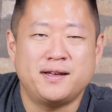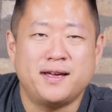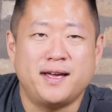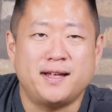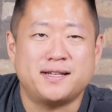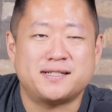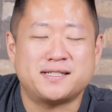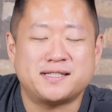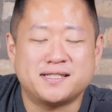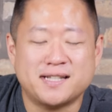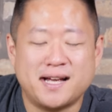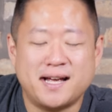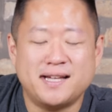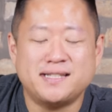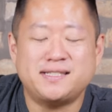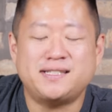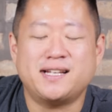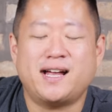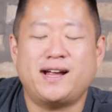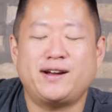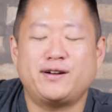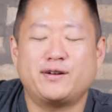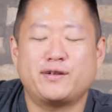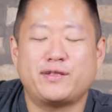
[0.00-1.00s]
It slides
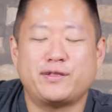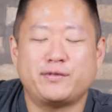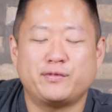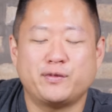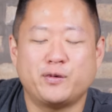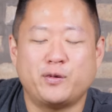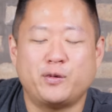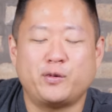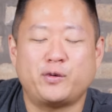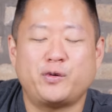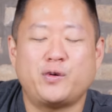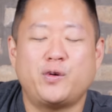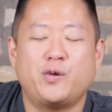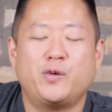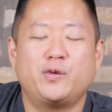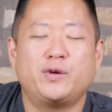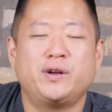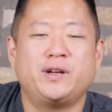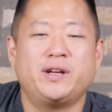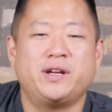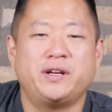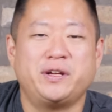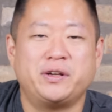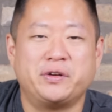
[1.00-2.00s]
down your throat,
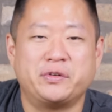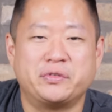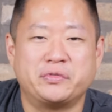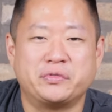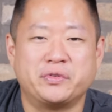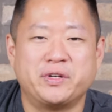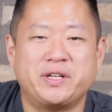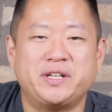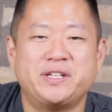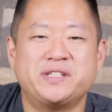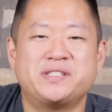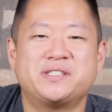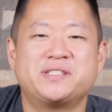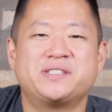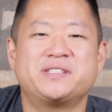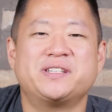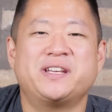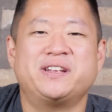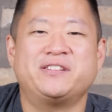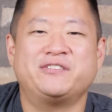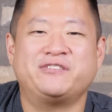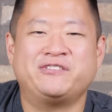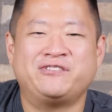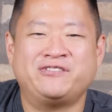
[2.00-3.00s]
coated in grease
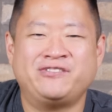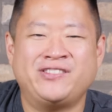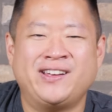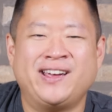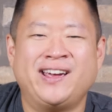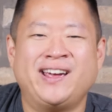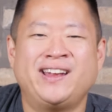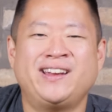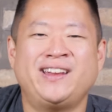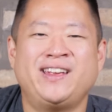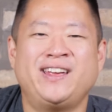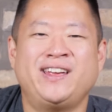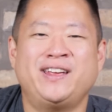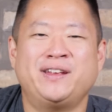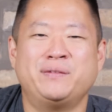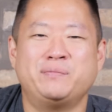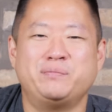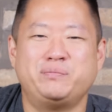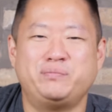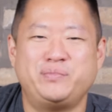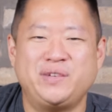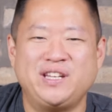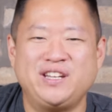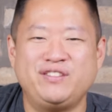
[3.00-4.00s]
and fat
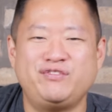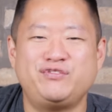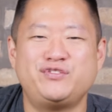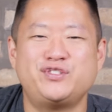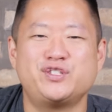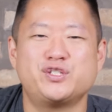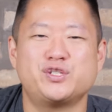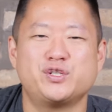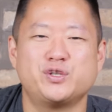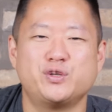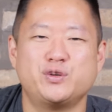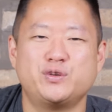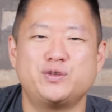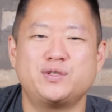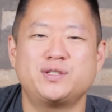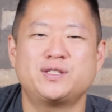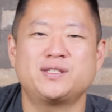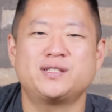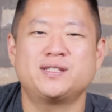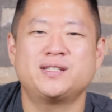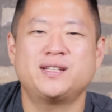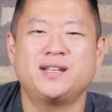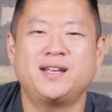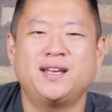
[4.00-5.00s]
and beef
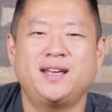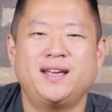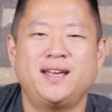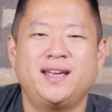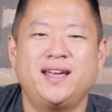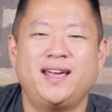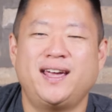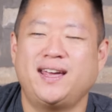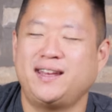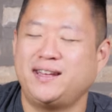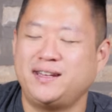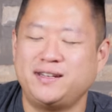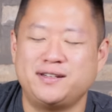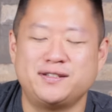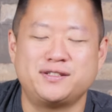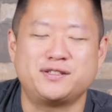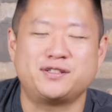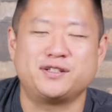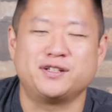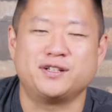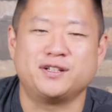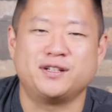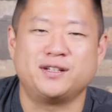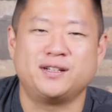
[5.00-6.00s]
juice, and it is
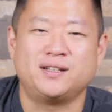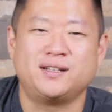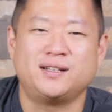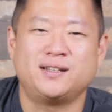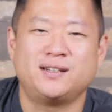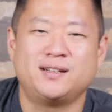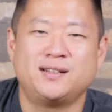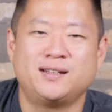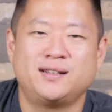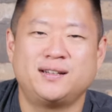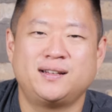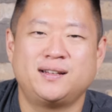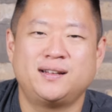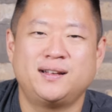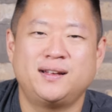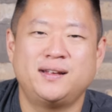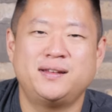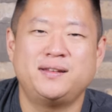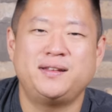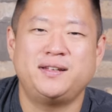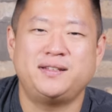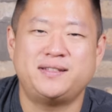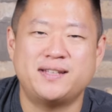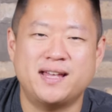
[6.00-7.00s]
good.
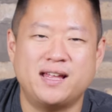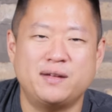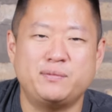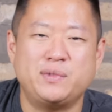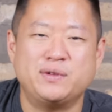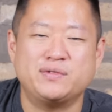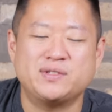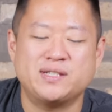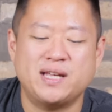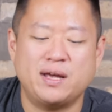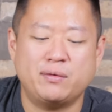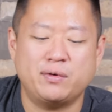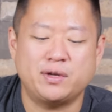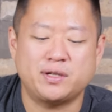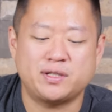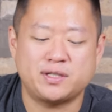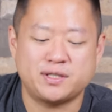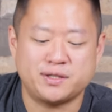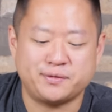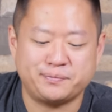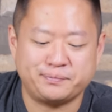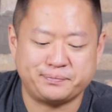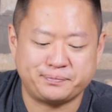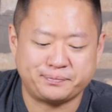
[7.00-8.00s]
The Italian beef
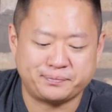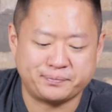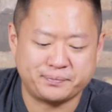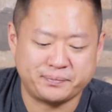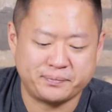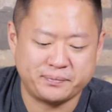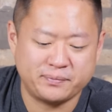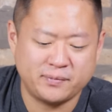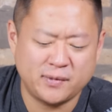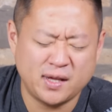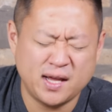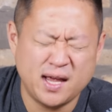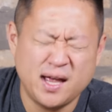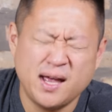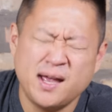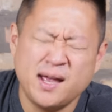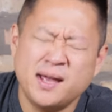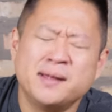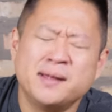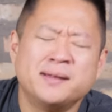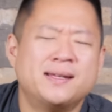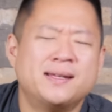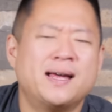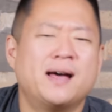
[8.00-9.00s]
sandwich.
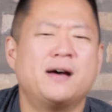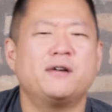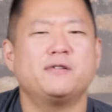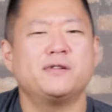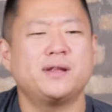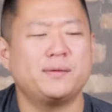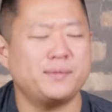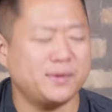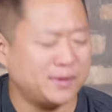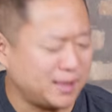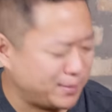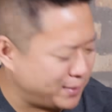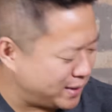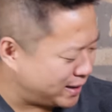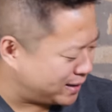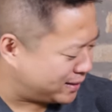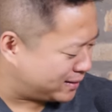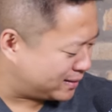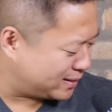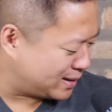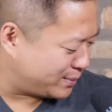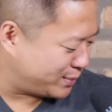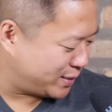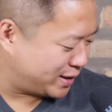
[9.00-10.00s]
Now let, let
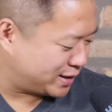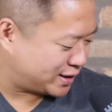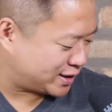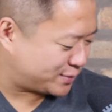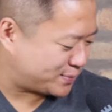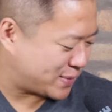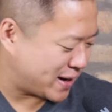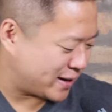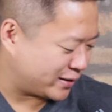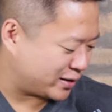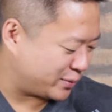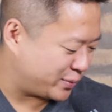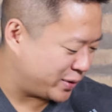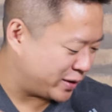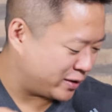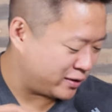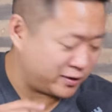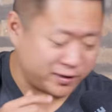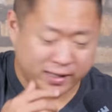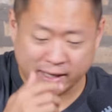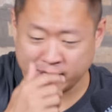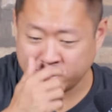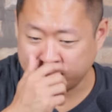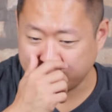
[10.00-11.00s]
me let me just back up here
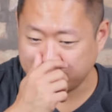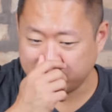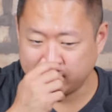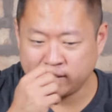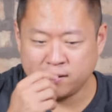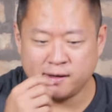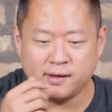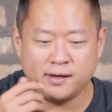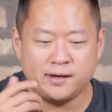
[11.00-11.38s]
and